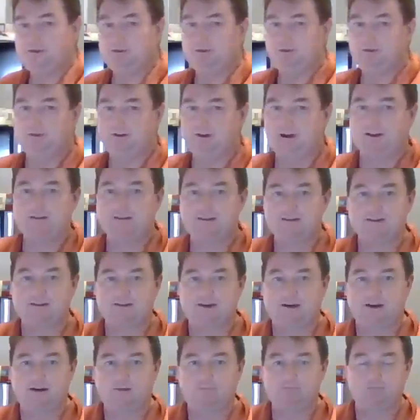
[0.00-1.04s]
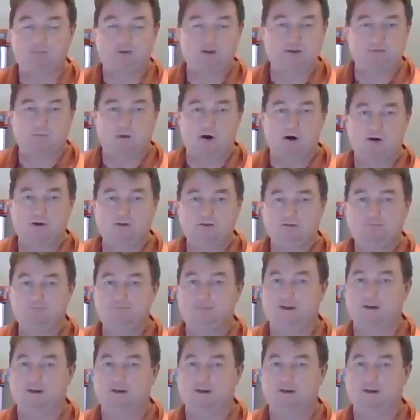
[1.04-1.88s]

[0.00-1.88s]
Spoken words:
to cut this up small,